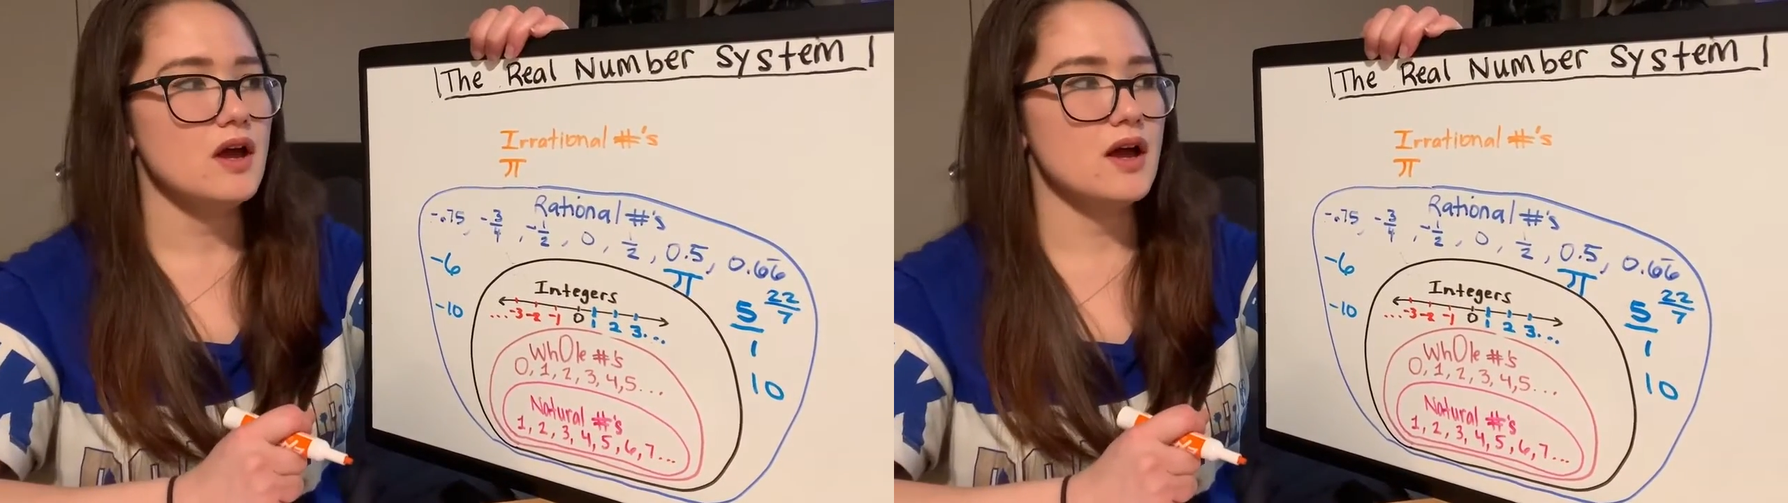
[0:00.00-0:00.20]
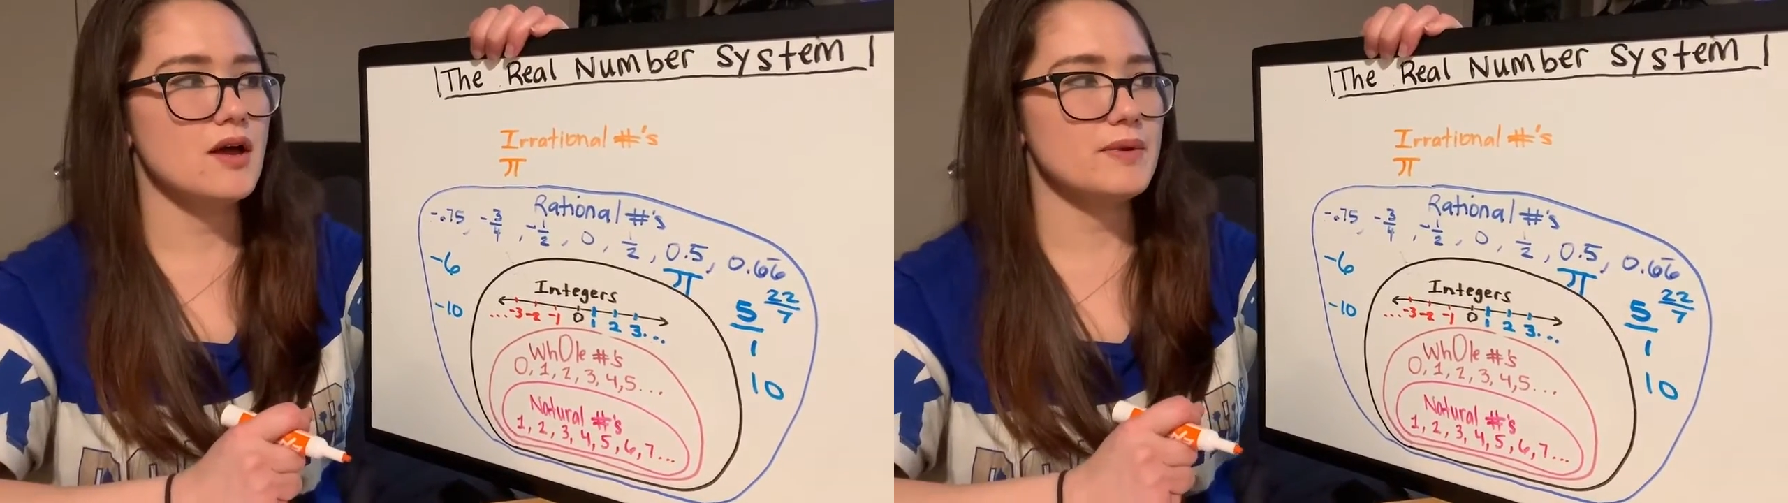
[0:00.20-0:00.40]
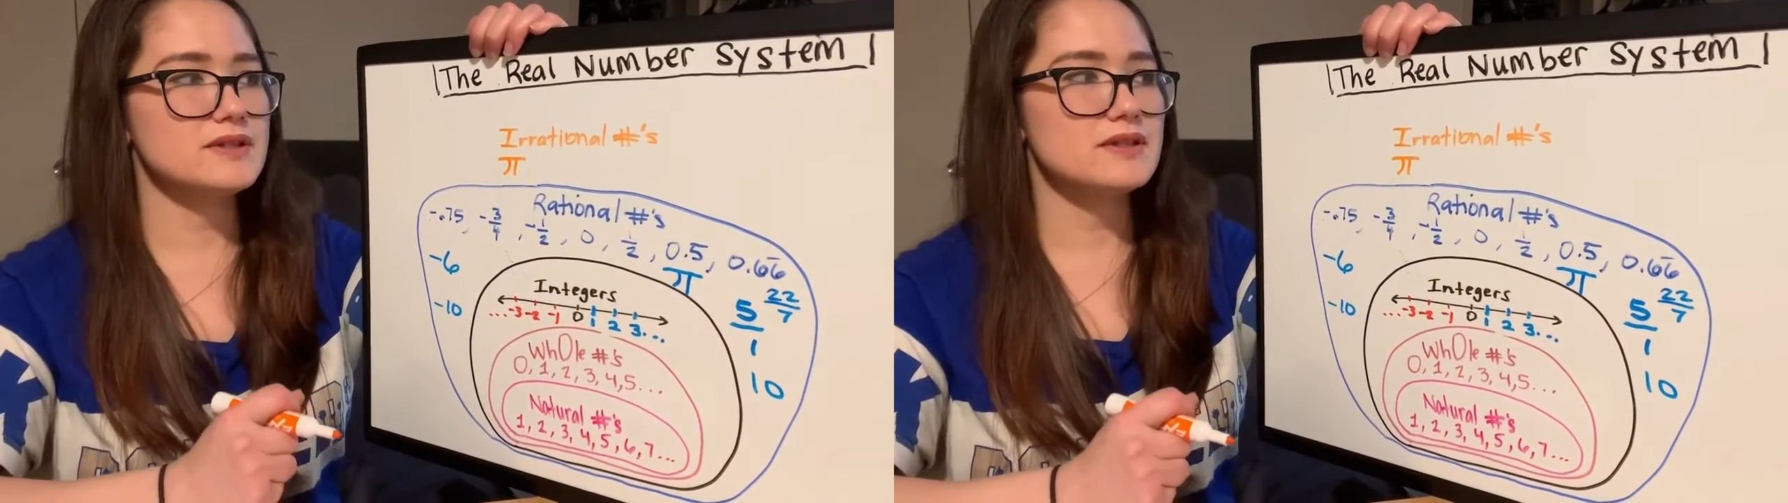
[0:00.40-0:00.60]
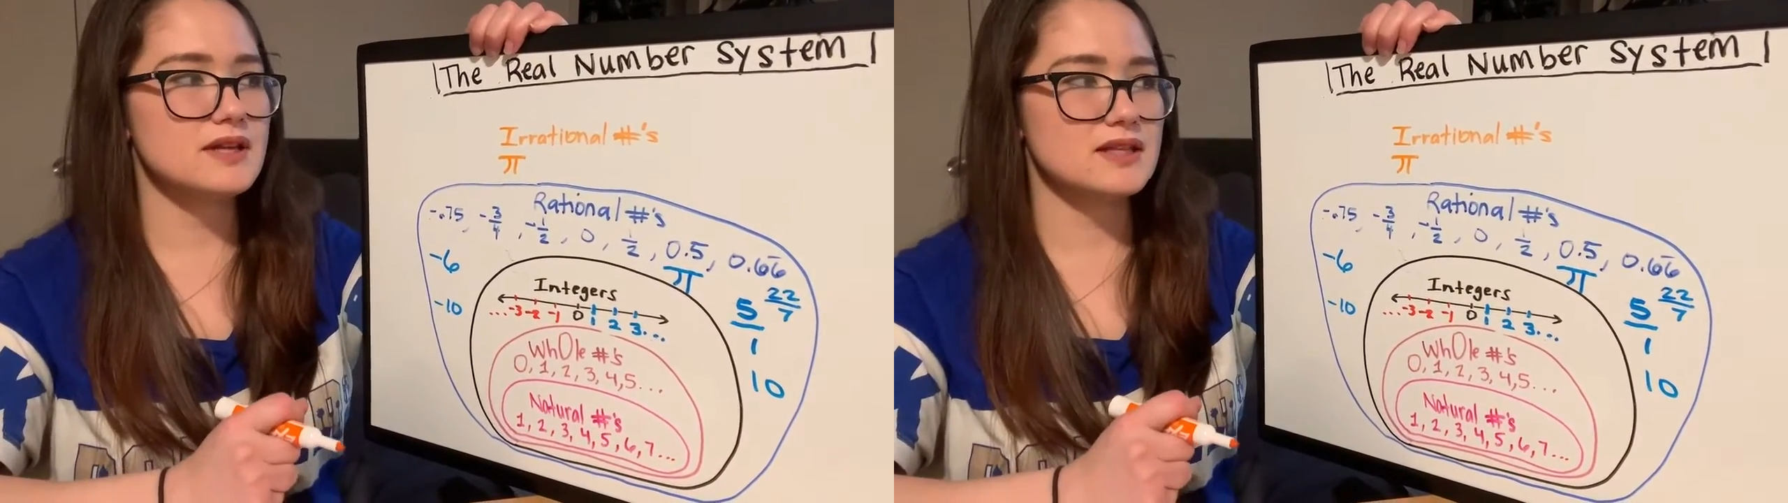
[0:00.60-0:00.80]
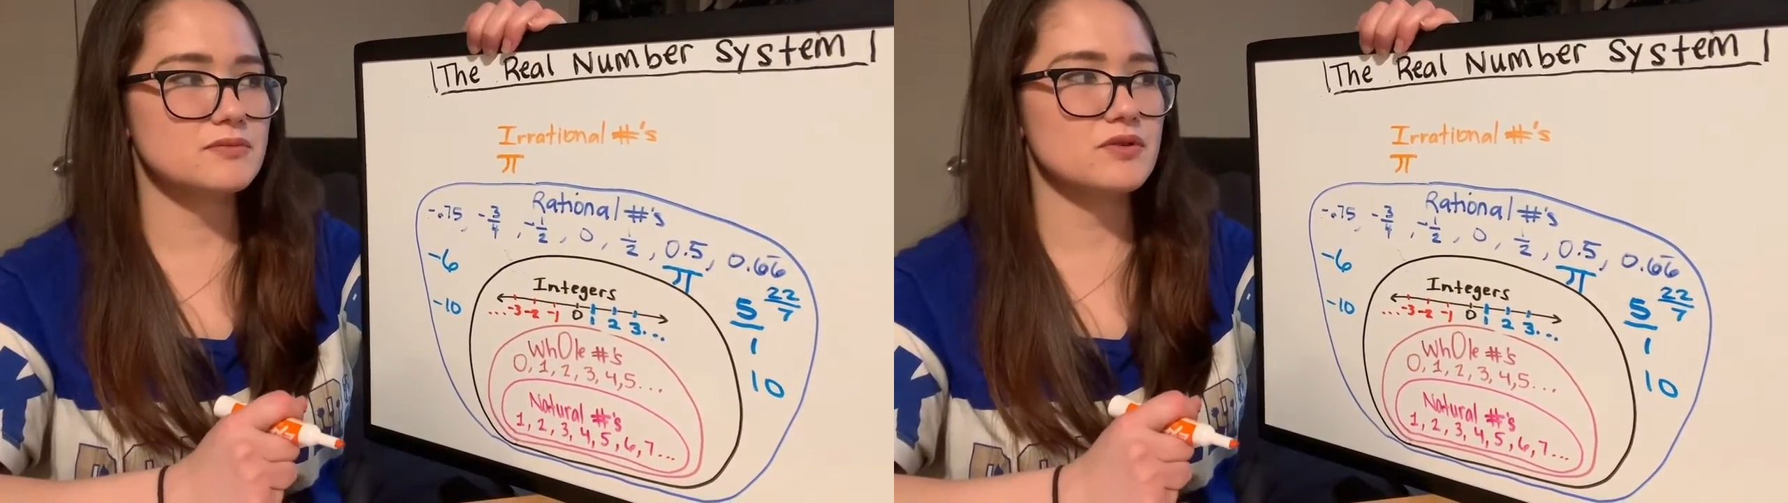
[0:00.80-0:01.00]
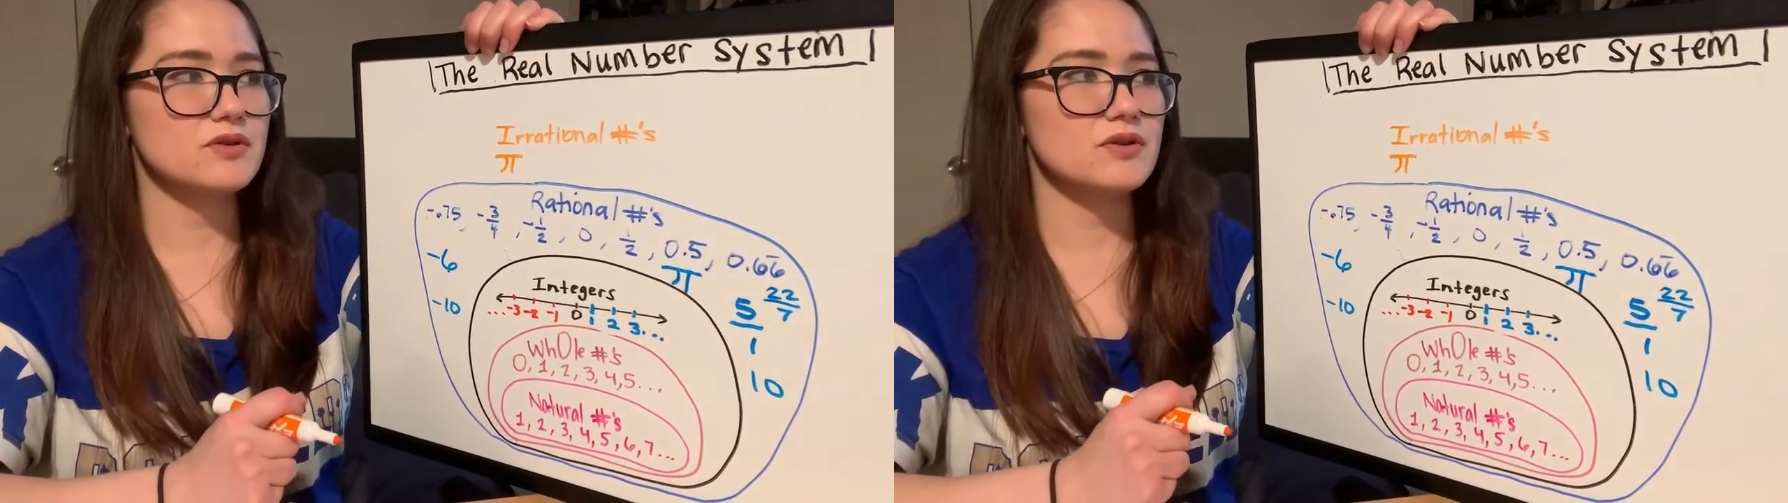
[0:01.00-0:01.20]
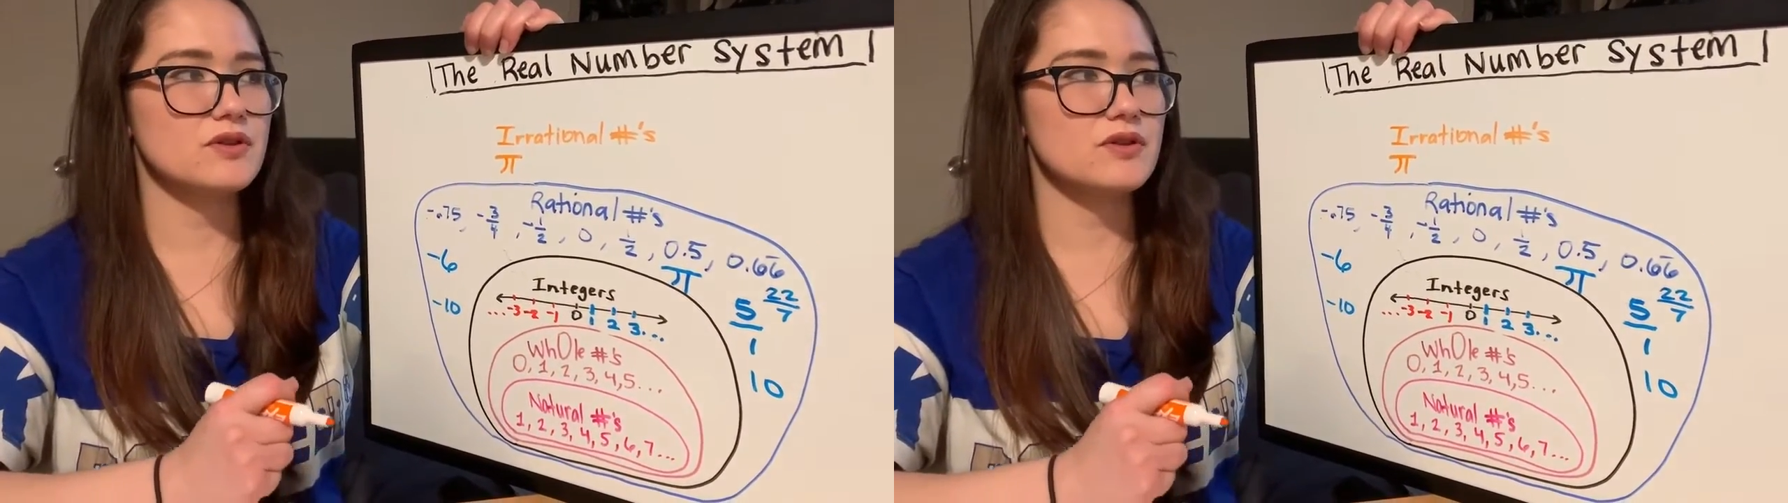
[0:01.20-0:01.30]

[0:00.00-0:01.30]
it's a decimal